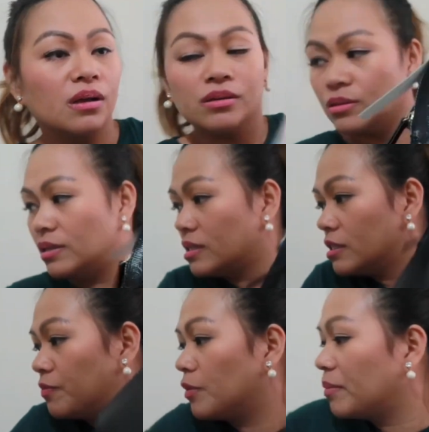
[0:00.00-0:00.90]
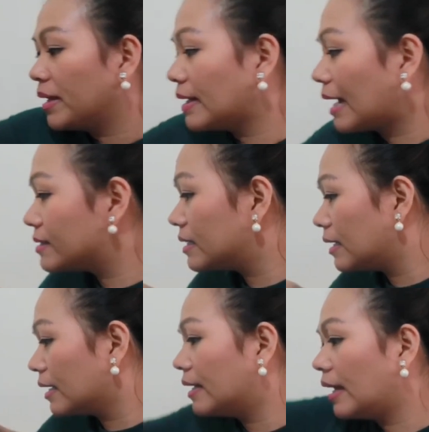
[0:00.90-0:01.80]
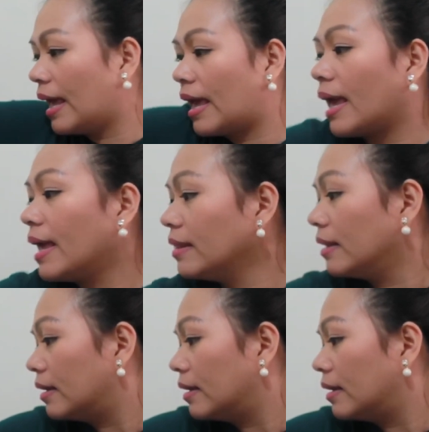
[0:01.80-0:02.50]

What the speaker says: So this is for my cousin again.